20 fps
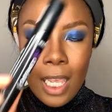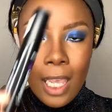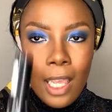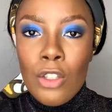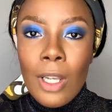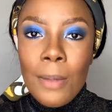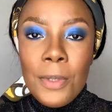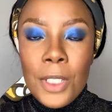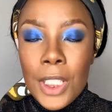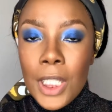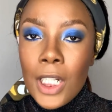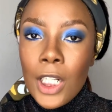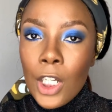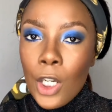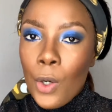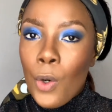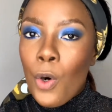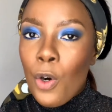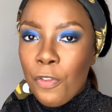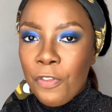So I'm just gonna
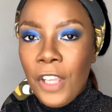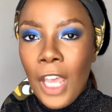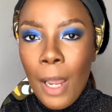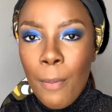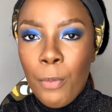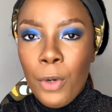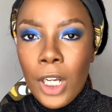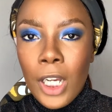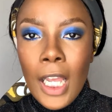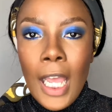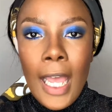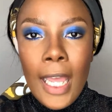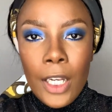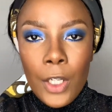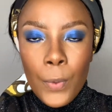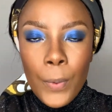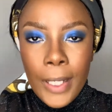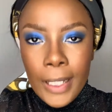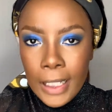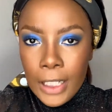go off camera and
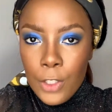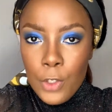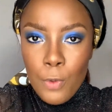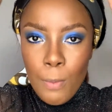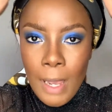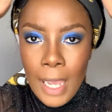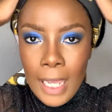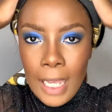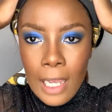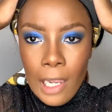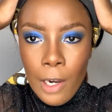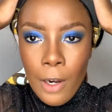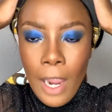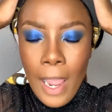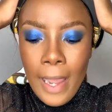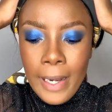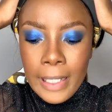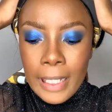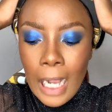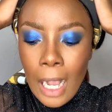quickly do my hair
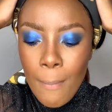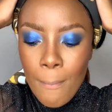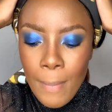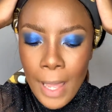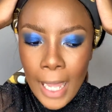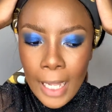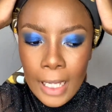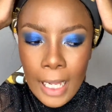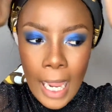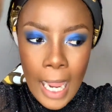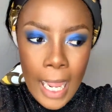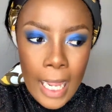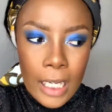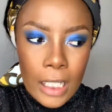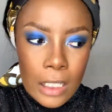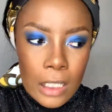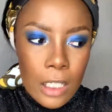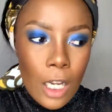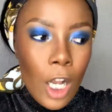and come back and